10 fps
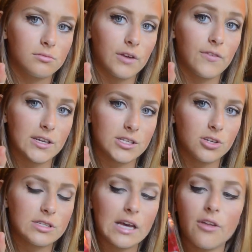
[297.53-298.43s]
If they
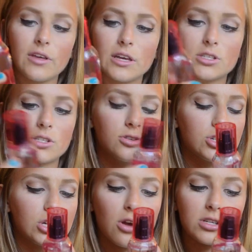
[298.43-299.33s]
still sell this, you
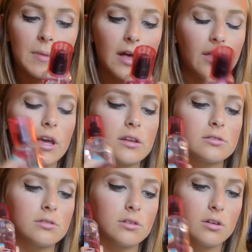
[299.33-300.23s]
should go smell it
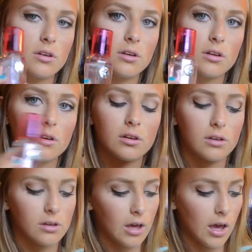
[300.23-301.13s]

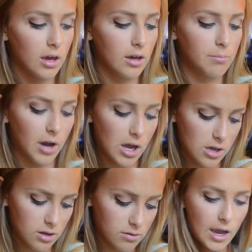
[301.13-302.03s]
and buy it.